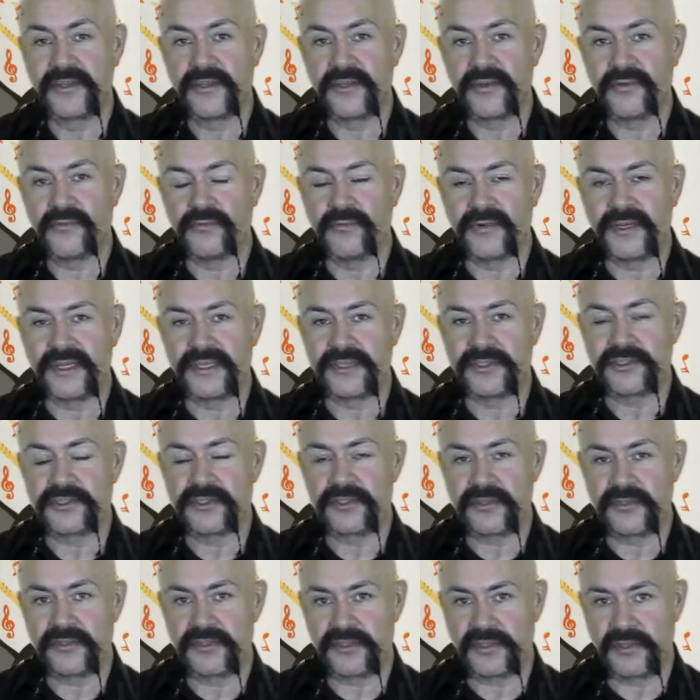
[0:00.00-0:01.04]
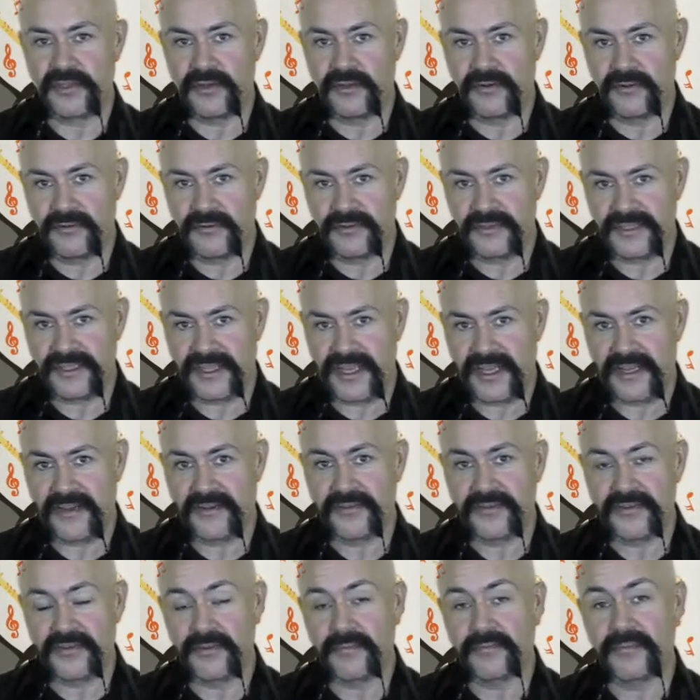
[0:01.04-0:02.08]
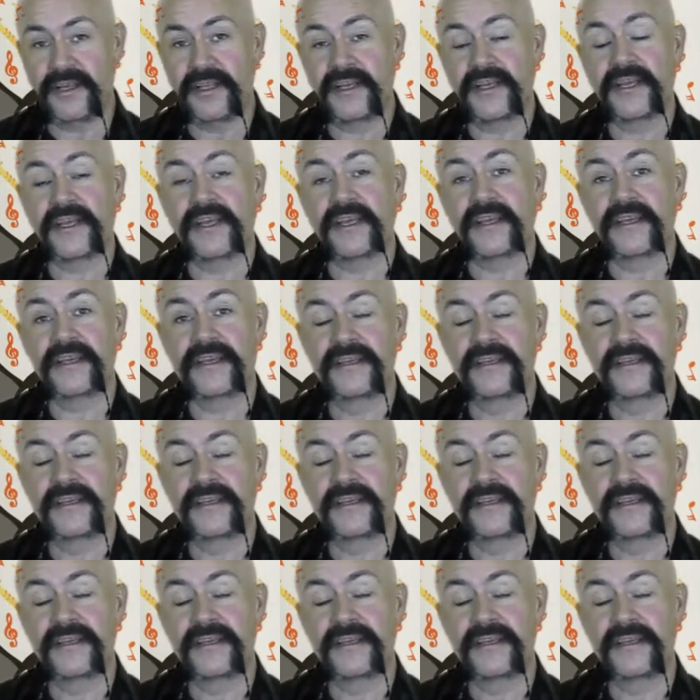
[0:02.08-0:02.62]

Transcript: which slows down your playing